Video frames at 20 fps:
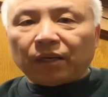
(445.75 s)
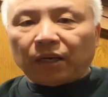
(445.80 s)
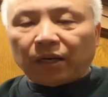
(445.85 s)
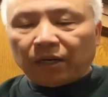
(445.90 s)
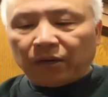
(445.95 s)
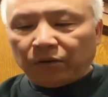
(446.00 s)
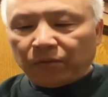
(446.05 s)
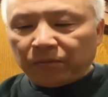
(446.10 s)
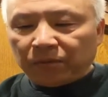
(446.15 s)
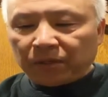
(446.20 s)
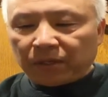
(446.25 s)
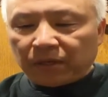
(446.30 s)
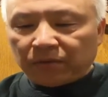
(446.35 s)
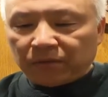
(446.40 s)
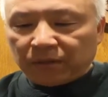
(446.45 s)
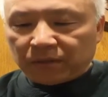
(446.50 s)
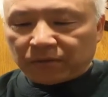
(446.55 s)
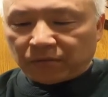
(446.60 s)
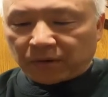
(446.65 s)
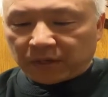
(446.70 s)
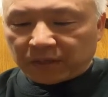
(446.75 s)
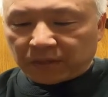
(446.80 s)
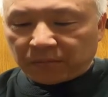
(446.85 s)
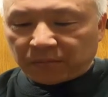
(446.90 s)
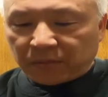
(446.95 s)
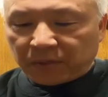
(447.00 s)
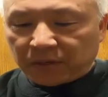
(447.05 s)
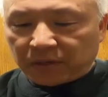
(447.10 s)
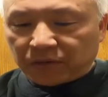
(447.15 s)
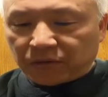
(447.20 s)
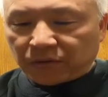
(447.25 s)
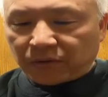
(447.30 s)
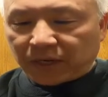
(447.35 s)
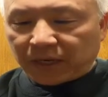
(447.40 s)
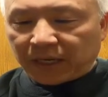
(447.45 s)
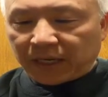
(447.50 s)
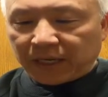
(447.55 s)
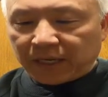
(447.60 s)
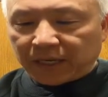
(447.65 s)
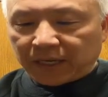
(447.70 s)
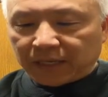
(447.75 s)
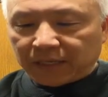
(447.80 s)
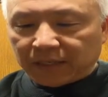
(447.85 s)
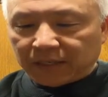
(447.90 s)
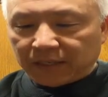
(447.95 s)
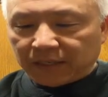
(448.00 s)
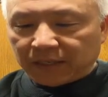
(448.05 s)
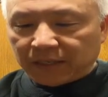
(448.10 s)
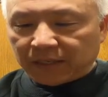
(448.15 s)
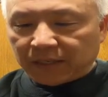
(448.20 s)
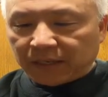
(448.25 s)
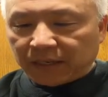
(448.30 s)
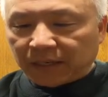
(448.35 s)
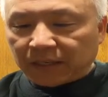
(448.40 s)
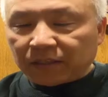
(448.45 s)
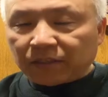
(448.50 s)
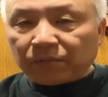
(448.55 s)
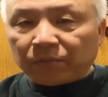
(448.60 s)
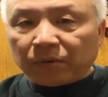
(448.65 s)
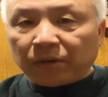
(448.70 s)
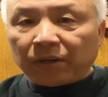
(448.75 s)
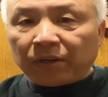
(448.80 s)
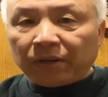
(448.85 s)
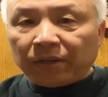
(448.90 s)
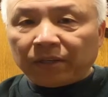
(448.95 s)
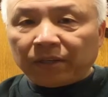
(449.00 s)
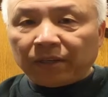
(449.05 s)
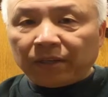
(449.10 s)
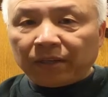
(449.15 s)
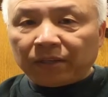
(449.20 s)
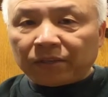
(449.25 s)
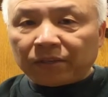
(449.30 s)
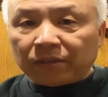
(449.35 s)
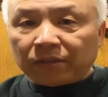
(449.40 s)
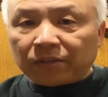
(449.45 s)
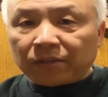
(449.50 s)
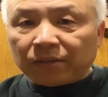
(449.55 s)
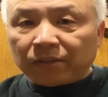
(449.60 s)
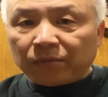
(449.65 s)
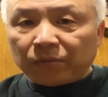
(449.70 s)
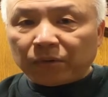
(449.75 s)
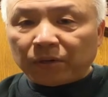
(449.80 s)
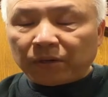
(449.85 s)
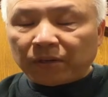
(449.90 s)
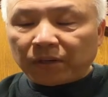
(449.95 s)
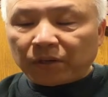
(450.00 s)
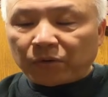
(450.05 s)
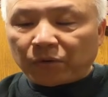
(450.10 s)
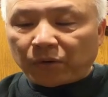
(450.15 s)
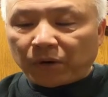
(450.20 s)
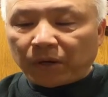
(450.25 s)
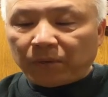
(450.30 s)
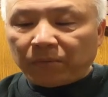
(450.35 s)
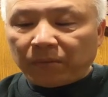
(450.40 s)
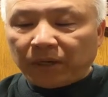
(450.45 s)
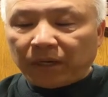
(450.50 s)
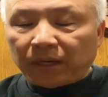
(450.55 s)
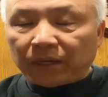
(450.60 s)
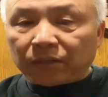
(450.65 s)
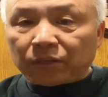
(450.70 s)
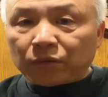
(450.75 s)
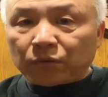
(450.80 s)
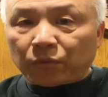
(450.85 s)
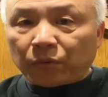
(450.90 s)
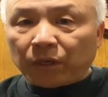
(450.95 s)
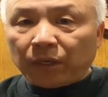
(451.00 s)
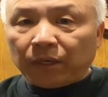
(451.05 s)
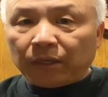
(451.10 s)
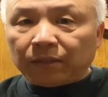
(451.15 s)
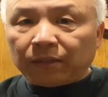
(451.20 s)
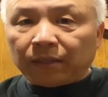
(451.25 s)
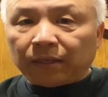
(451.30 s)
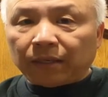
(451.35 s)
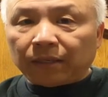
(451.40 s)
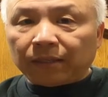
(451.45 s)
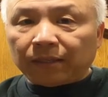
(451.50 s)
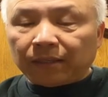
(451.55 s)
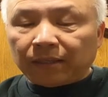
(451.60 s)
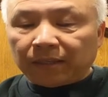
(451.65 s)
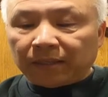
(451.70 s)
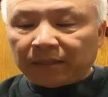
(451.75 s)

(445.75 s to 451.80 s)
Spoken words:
I hope you give this recipe a try, and it's very delicious, very creamy and sweet, and